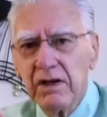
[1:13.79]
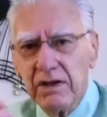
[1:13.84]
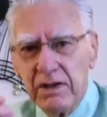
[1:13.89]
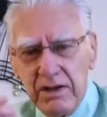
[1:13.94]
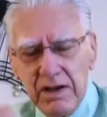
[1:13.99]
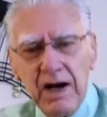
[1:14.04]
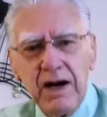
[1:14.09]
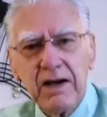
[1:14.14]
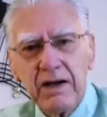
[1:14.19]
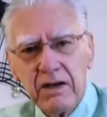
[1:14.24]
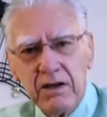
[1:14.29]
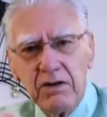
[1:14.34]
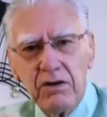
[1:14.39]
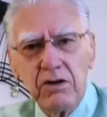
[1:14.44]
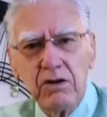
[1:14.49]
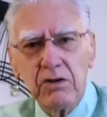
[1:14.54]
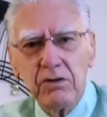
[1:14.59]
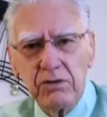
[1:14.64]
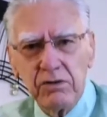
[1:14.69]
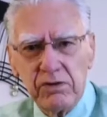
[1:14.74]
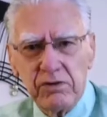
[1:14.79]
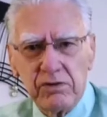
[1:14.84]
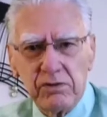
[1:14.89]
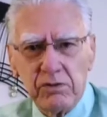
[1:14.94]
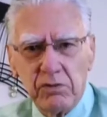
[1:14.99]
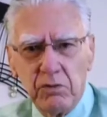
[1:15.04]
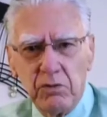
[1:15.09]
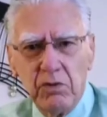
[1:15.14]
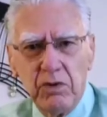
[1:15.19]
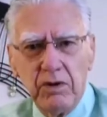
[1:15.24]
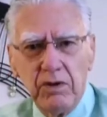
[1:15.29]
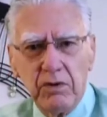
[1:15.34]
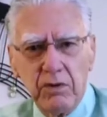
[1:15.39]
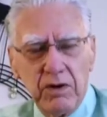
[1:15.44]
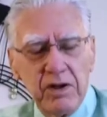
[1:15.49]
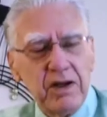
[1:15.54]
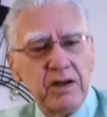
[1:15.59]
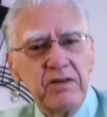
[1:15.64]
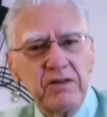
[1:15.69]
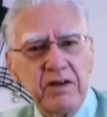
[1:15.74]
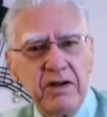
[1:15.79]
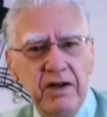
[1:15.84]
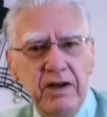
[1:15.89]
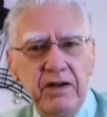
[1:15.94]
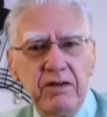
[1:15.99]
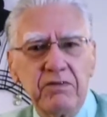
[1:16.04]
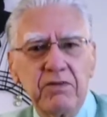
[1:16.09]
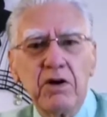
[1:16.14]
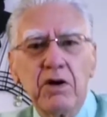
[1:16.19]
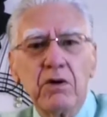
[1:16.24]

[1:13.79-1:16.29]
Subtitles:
diagnose. It's kind of